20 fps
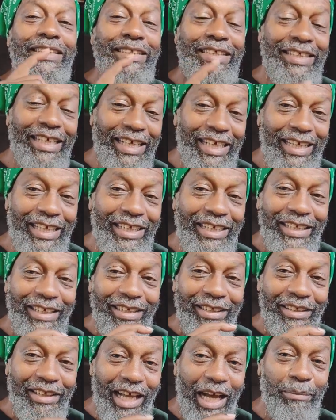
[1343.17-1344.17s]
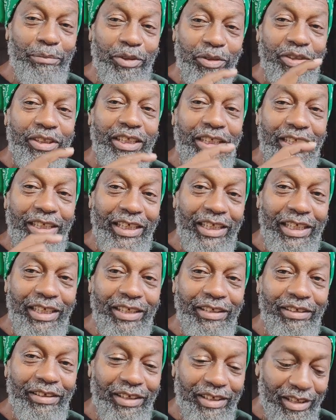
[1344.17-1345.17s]
D, capital
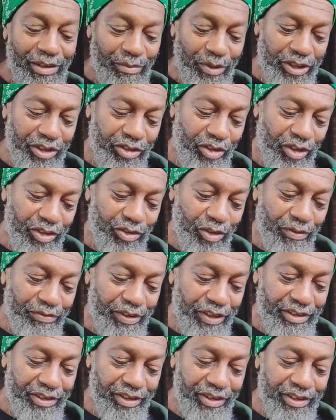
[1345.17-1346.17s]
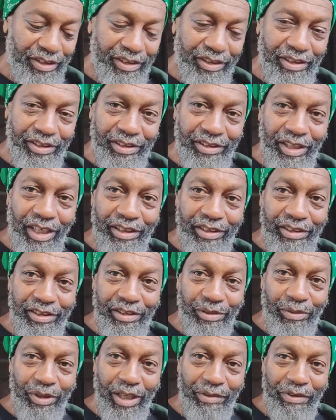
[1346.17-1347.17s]
D-E, then when it starts off this
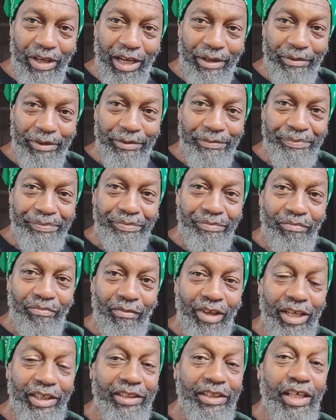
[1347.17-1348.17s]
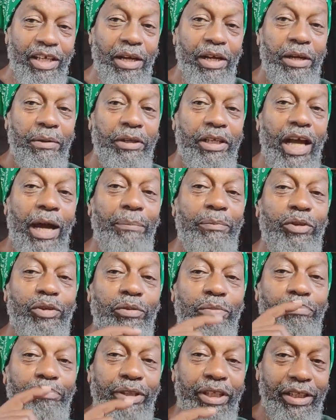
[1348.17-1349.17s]
sentence or whatever have you, it's
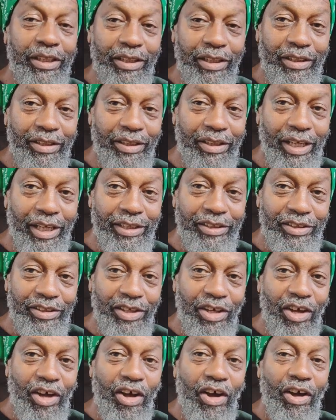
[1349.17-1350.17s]
capital B next.